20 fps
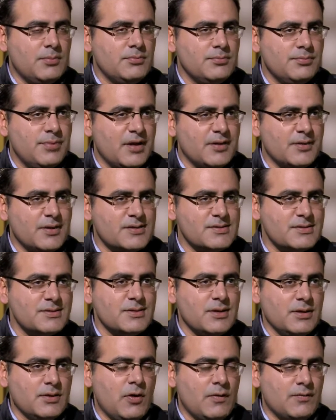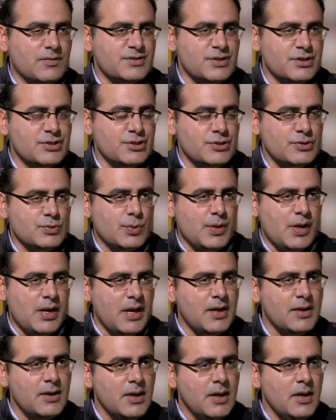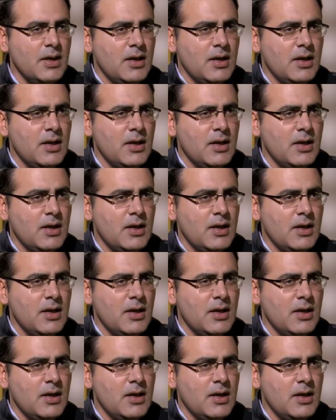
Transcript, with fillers: bring this conversation to an end.